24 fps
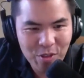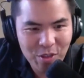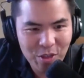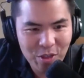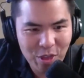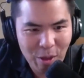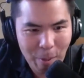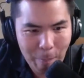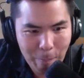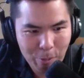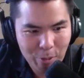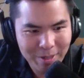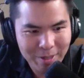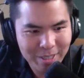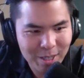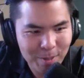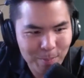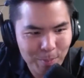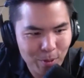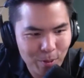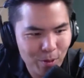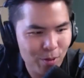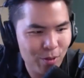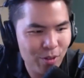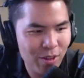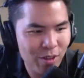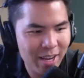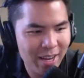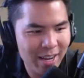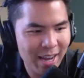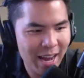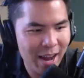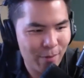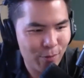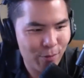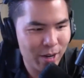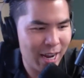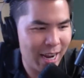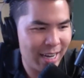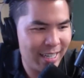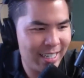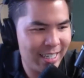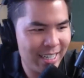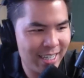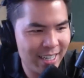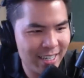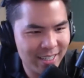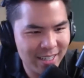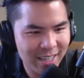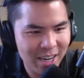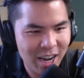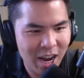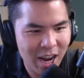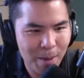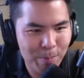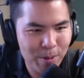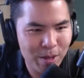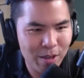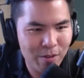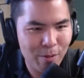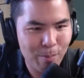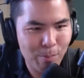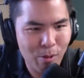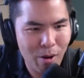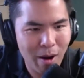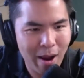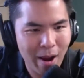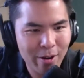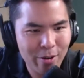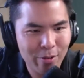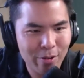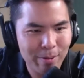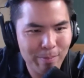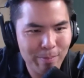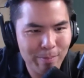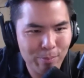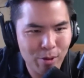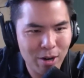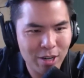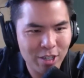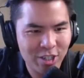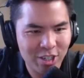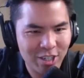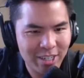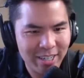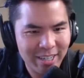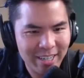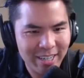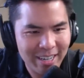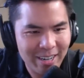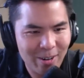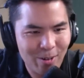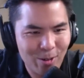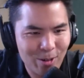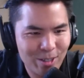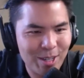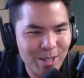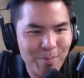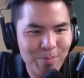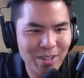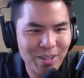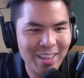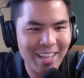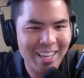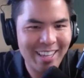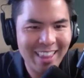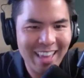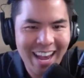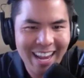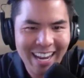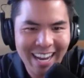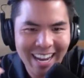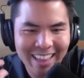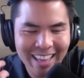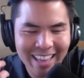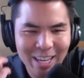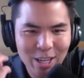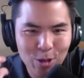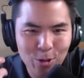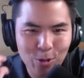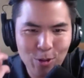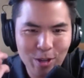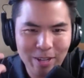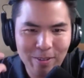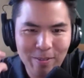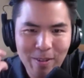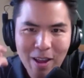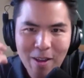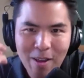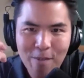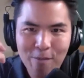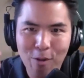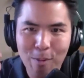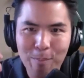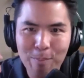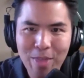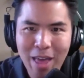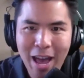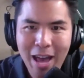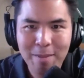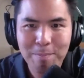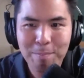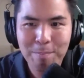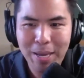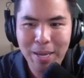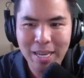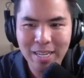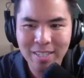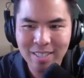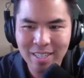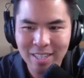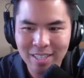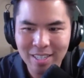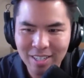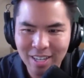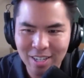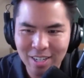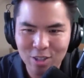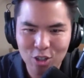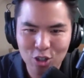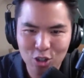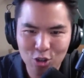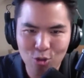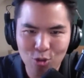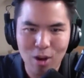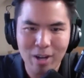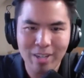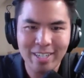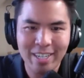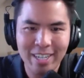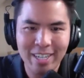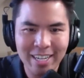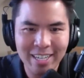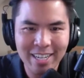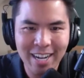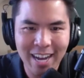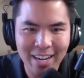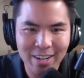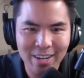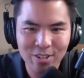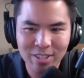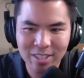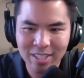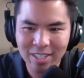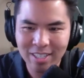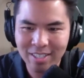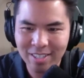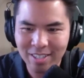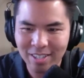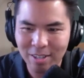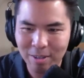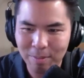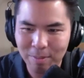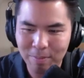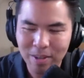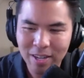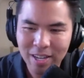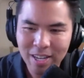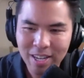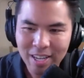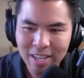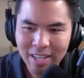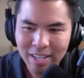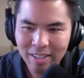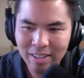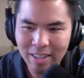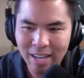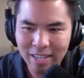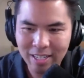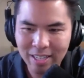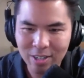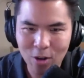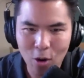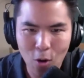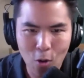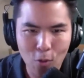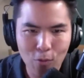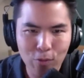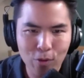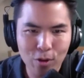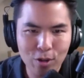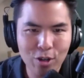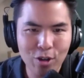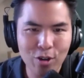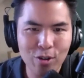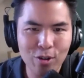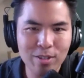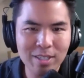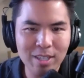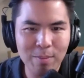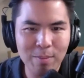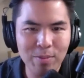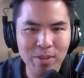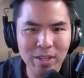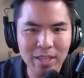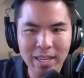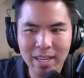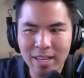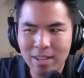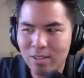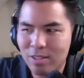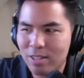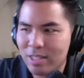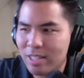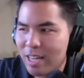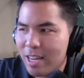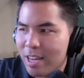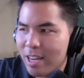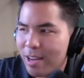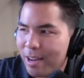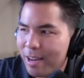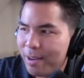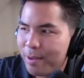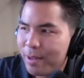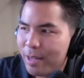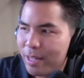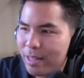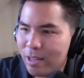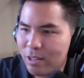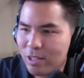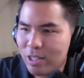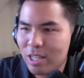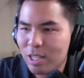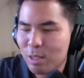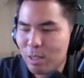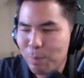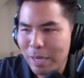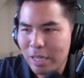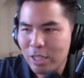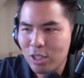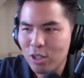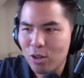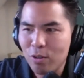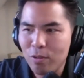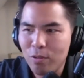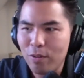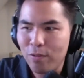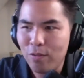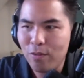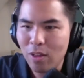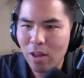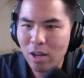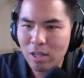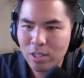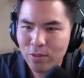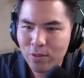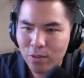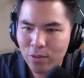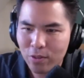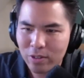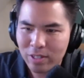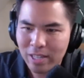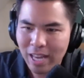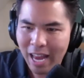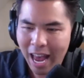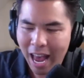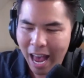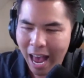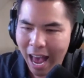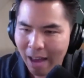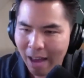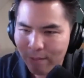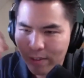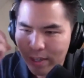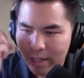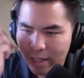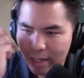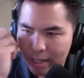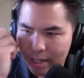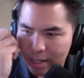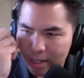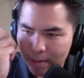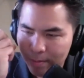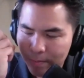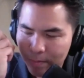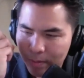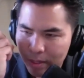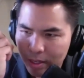the principle that every idea is the copy of a prior impression or something like that. And then you can, from that basis, construct an entire system that can overturn something else. There's this picture of a philosopher as having